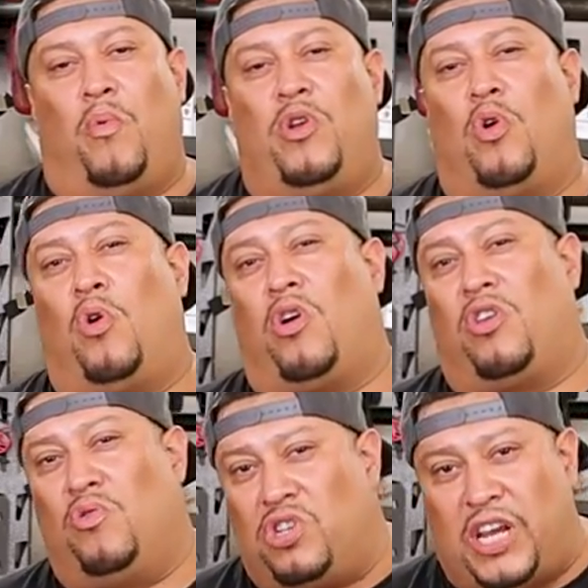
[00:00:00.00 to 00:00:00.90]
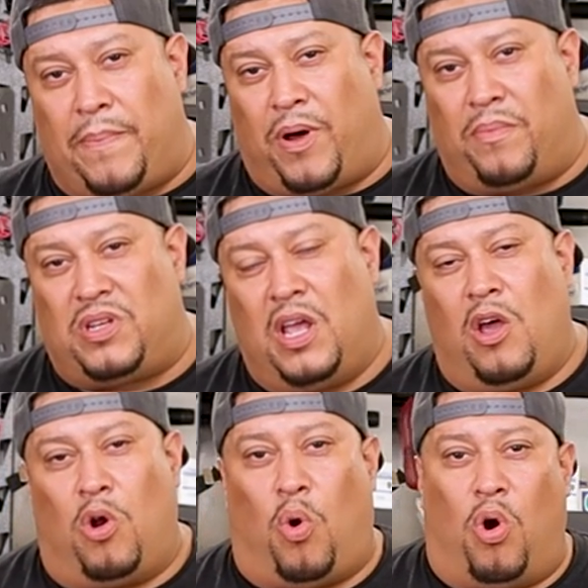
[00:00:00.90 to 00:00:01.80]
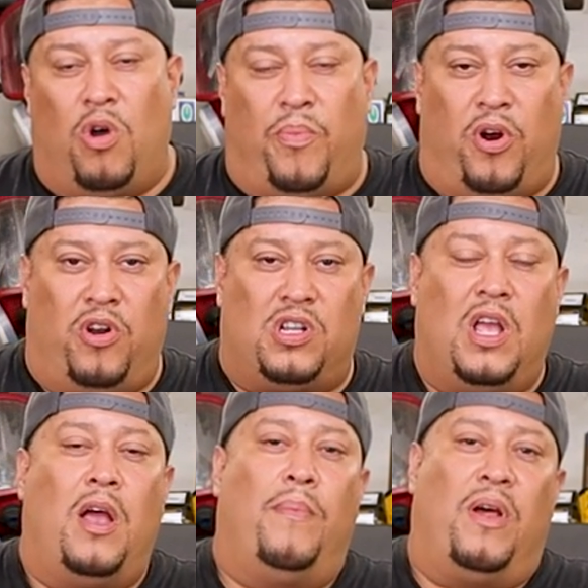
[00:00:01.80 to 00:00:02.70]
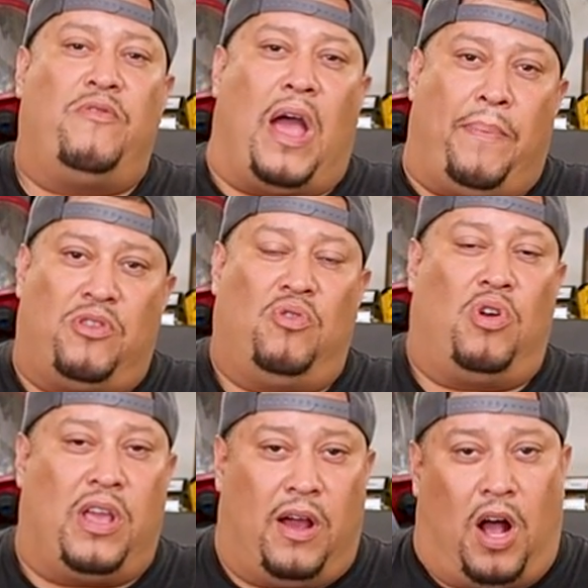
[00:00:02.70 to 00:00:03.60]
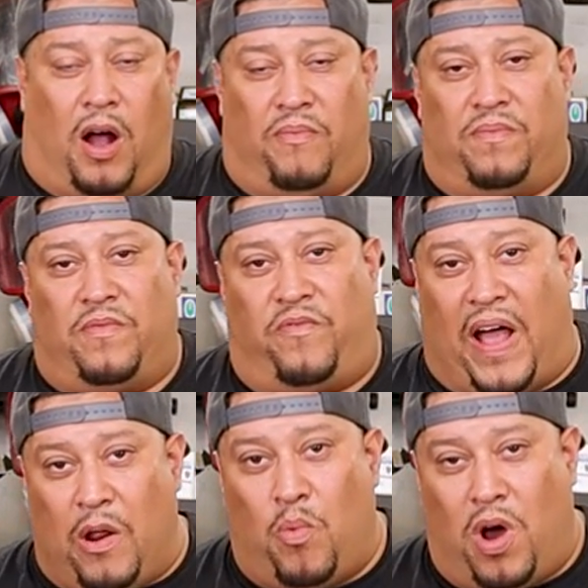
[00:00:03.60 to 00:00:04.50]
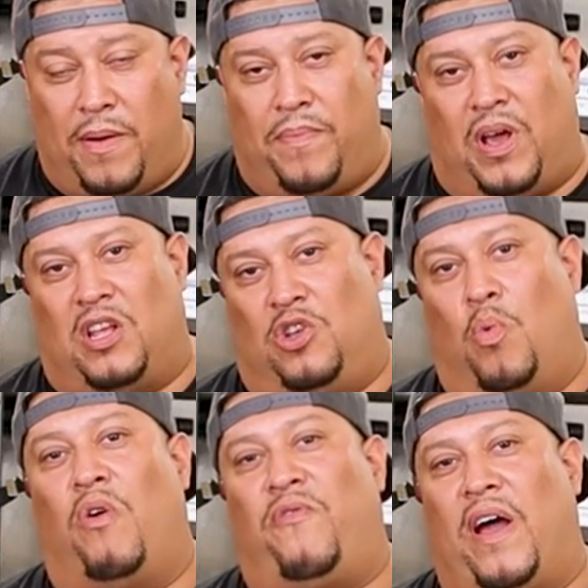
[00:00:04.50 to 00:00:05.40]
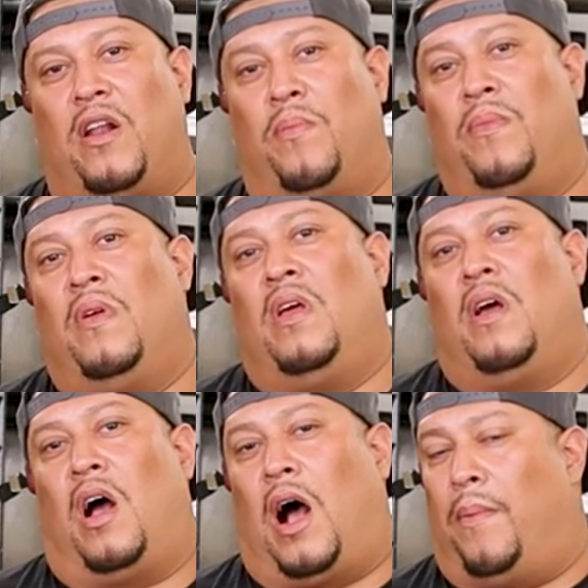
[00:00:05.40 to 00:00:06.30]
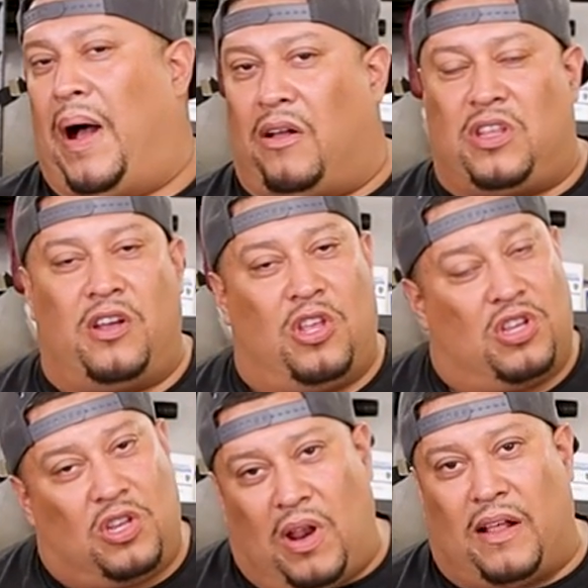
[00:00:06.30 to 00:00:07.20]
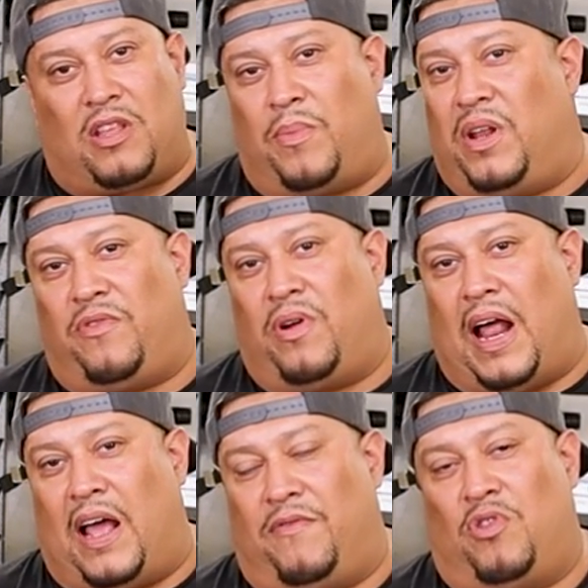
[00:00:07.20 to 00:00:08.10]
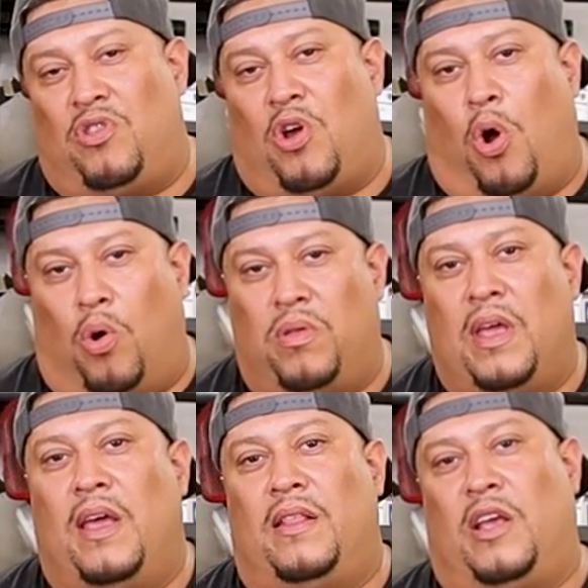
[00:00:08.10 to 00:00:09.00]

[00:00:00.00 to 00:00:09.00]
We no longer use J pumps on the oil burners. But if you happen to um, find one, because you will find them um, out there, they're still out there, believe it or not, even though they're old.